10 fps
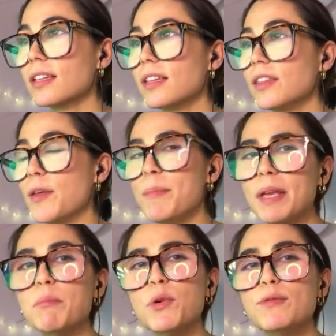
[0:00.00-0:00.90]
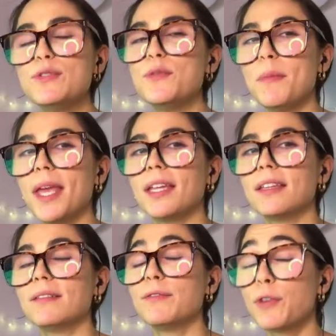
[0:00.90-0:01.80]
the big moves you made
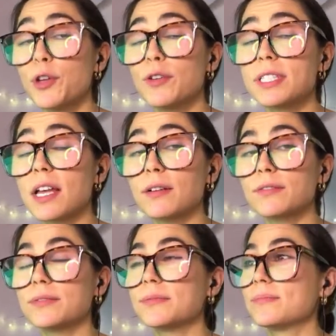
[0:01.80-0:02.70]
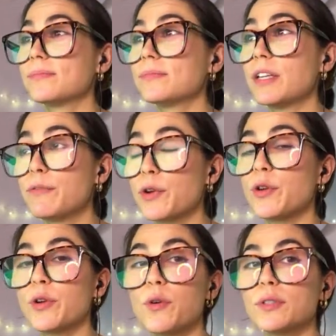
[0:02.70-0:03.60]
for yourself and for
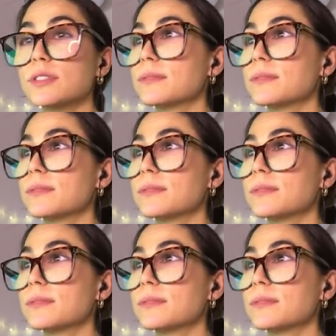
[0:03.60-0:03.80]
your goals.